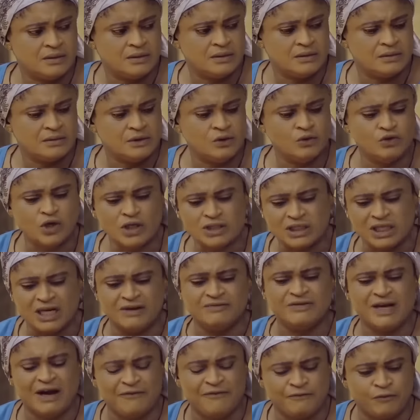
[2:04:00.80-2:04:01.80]
They'll just leave their
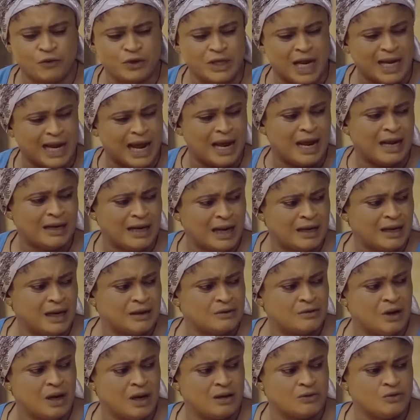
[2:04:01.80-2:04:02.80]
phone
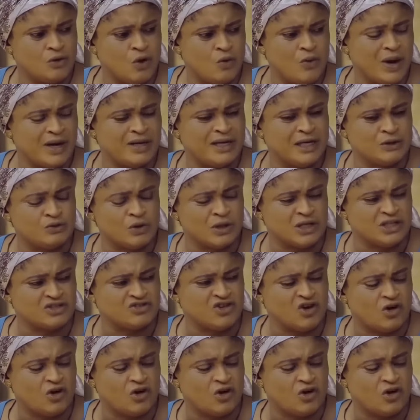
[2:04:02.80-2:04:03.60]
and go where network is not